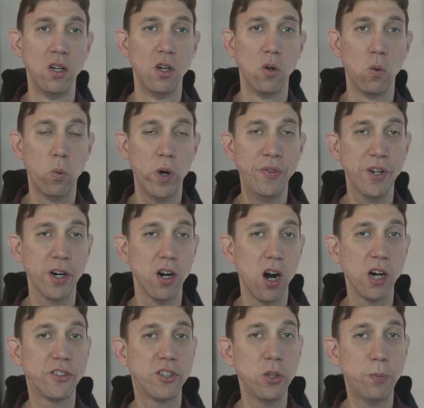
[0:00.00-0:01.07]
when there
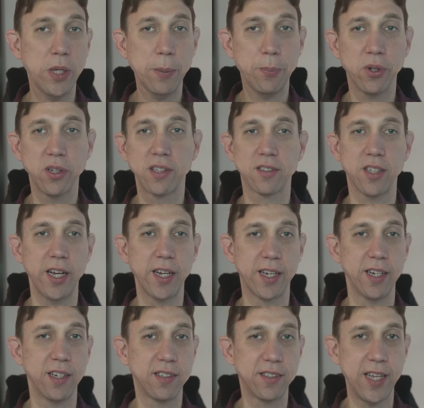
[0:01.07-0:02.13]
are 2 people, it's like
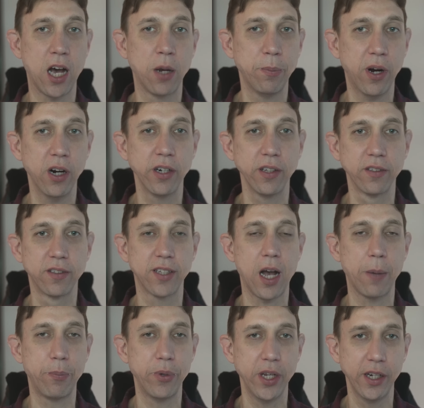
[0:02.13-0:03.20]
get a soundbar and
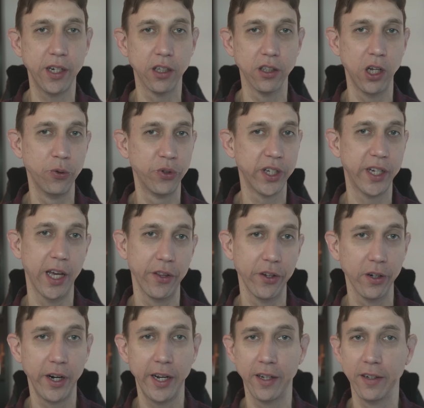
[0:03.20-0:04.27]
stop being alone
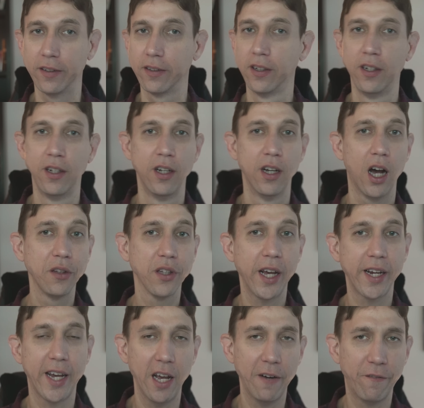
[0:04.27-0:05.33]
together. And
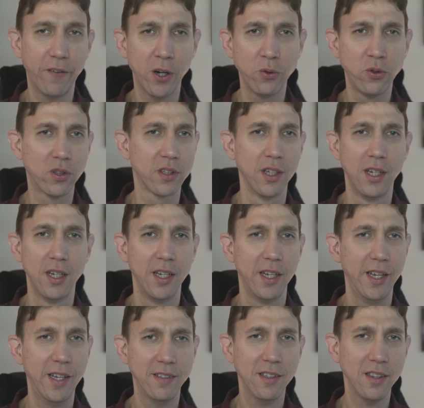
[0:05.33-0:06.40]
unlike headphones,
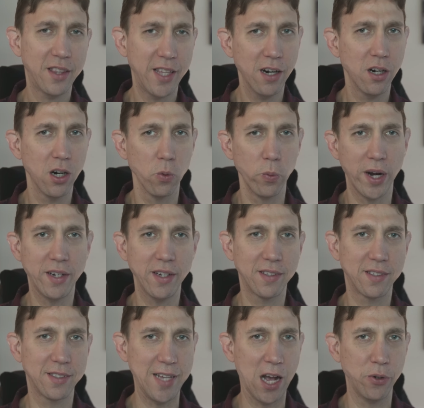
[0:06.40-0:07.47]
isn't there horrendous
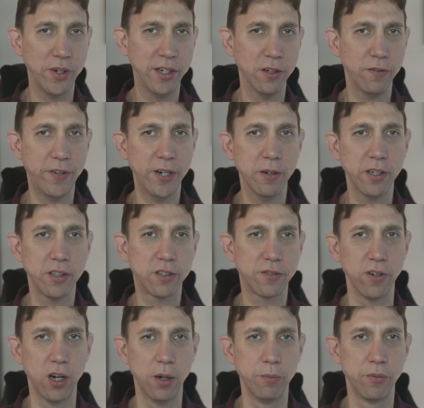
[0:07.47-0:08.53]
sound interference
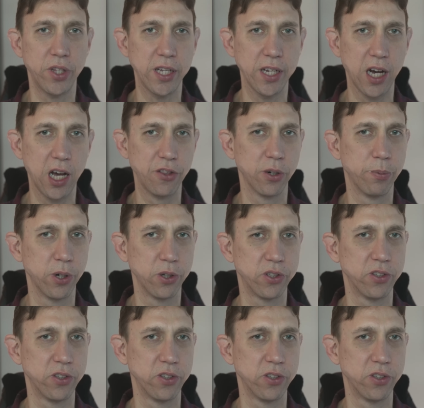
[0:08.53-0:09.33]
from the other person's